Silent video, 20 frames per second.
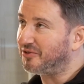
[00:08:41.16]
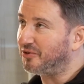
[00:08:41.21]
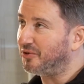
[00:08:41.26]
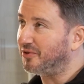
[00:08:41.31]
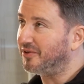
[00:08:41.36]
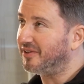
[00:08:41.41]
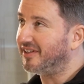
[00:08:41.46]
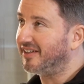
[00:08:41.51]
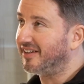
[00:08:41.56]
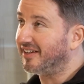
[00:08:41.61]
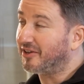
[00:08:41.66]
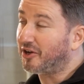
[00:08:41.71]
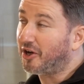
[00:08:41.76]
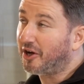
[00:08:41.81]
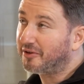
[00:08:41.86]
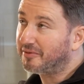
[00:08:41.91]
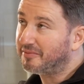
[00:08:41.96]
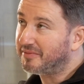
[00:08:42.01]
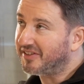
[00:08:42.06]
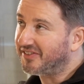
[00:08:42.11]
all
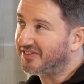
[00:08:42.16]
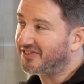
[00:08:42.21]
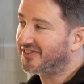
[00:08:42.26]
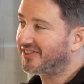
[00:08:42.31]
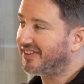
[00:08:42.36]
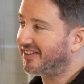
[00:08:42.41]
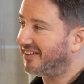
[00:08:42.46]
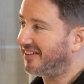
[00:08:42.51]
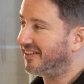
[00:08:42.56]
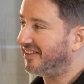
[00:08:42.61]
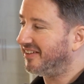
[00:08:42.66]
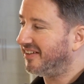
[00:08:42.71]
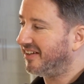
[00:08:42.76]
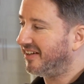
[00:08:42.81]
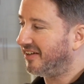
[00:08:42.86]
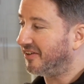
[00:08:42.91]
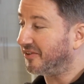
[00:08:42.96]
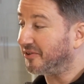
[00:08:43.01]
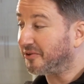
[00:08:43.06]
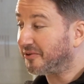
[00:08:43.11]
economists
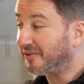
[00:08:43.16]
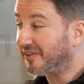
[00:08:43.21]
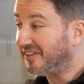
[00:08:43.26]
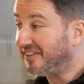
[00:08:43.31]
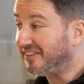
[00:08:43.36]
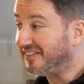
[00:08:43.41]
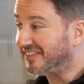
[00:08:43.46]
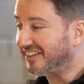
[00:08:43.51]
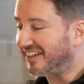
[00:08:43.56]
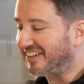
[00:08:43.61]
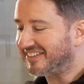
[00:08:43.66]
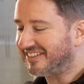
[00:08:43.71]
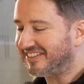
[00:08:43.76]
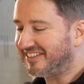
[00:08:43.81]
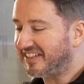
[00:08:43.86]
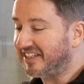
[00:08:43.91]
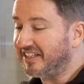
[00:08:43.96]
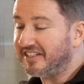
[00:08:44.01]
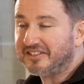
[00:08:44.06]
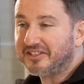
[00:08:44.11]
agree, that
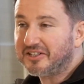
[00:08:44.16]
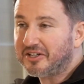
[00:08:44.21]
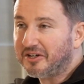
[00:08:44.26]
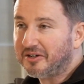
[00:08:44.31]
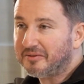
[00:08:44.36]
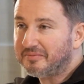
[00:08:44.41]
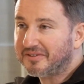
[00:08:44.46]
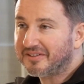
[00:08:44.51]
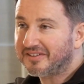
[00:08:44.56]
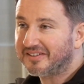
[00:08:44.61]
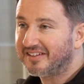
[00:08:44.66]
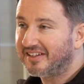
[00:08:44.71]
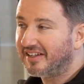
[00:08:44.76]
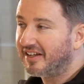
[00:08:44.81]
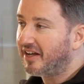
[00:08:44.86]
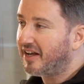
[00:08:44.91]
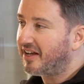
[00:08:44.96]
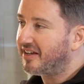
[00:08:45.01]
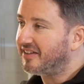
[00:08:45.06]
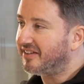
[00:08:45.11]
income
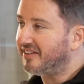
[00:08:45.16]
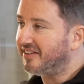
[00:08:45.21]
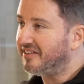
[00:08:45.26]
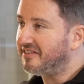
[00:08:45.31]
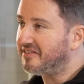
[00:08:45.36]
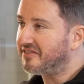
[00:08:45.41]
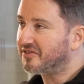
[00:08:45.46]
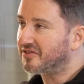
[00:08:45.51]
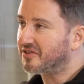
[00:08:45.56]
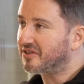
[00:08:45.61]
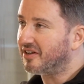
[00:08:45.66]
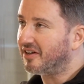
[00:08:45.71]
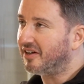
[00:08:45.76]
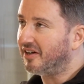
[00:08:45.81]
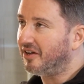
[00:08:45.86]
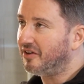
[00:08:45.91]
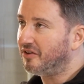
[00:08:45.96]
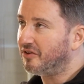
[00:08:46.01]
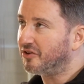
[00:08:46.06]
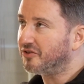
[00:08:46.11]
is
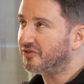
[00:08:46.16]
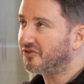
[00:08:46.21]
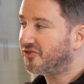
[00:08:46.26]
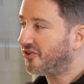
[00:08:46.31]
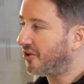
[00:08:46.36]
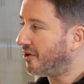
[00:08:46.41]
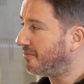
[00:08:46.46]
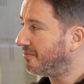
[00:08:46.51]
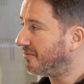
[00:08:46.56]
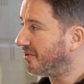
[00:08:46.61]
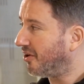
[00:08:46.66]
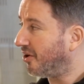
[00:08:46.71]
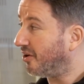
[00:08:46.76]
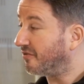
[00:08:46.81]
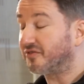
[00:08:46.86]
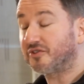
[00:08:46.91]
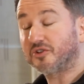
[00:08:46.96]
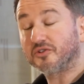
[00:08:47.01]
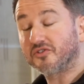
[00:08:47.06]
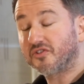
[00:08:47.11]
the sum
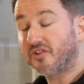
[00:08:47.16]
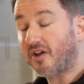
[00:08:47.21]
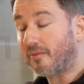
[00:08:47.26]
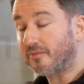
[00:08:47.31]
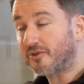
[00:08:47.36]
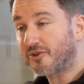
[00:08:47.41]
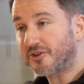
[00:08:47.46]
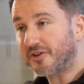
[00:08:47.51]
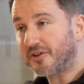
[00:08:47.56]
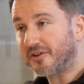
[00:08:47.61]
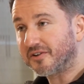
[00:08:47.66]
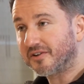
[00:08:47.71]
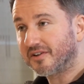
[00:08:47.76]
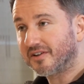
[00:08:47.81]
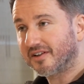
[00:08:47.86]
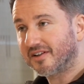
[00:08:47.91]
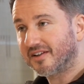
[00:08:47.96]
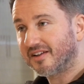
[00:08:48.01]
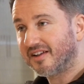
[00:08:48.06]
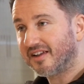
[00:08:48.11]
of consumption
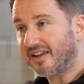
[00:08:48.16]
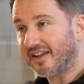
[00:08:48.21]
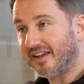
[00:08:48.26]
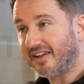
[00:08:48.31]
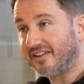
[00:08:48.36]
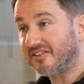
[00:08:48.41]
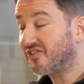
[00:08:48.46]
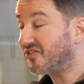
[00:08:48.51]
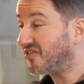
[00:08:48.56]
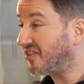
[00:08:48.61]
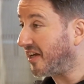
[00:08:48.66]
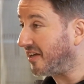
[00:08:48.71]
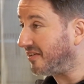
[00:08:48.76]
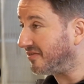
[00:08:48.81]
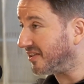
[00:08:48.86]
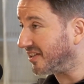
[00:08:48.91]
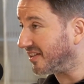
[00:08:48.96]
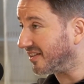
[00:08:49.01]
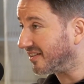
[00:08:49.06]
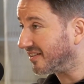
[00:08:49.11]
and
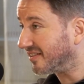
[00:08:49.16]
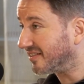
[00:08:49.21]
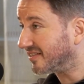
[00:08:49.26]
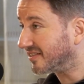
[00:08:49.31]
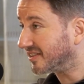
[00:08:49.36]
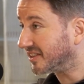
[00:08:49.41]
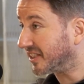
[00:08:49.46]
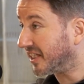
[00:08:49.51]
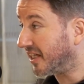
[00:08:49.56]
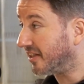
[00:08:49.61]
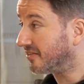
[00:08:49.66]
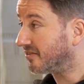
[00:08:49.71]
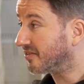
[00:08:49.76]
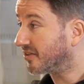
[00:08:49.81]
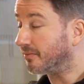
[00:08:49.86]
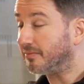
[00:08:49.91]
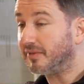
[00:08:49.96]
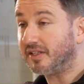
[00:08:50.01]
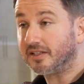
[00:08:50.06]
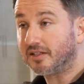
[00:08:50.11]
saving. To get
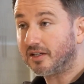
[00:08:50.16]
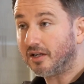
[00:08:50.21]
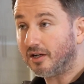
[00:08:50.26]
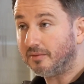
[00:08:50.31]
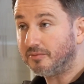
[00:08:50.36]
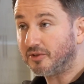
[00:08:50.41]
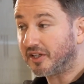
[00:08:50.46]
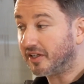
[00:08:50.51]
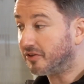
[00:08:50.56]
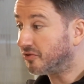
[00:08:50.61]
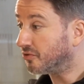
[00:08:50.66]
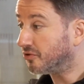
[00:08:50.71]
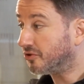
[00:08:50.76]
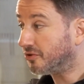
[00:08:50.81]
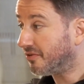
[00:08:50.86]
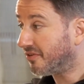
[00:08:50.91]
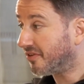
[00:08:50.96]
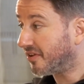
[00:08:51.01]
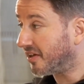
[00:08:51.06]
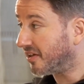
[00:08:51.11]
some income, you can do
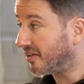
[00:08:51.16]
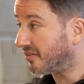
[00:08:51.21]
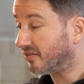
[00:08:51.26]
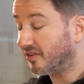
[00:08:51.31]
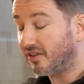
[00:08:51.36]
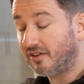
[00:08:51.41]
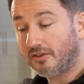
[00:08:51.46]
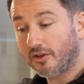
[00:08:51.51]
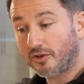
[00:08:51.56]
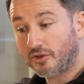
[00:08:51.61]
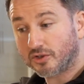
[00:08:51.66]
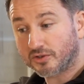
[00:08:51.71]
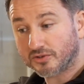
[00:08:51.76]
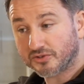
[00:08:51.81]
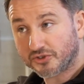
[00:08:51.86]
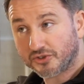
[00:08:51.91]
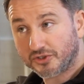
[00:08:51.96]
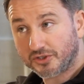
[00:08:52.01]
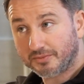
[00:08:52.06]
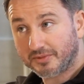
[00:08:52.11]
2 things. Either you
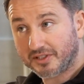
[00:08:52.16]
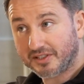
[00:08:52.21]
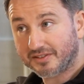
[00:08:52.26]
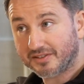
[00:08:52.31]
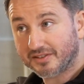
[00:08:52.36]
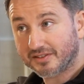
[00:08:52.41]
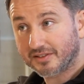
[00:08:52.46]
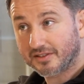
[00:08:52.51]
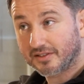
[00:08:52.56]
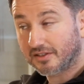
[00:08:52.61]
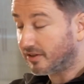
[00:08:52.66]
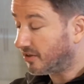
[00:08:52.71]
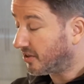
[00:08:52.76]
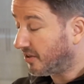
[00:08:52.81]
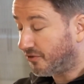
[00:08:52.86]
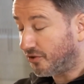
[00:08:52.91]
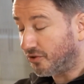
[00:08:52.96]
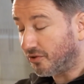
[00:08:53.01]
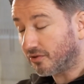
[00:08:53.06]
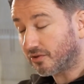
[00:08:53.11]
consume it.
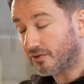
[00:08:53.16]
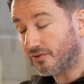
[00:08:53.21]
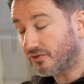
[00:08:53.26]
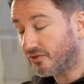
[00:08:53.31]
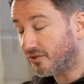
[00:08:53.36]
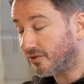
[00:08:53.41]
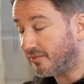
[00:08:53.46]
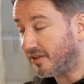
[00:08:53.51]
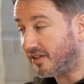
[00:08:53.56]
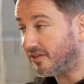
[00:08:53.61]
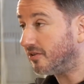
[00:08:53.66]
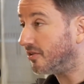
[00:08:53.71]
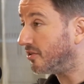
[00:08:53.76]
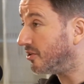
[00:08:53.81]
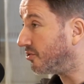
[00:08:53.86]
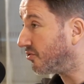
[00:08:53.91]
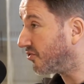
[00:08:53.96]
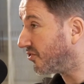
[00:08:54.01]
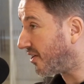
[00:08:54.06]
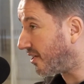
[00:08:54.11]
If you don't consume it,
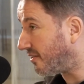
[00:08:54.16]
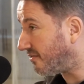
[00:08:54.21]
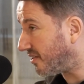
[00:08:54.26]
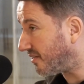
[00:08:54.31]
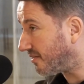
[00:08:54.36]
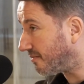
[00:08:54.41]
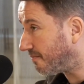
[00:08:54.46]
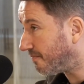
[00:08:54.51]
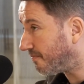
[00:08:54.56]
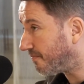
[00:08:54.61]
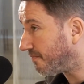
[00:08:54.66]
you save it.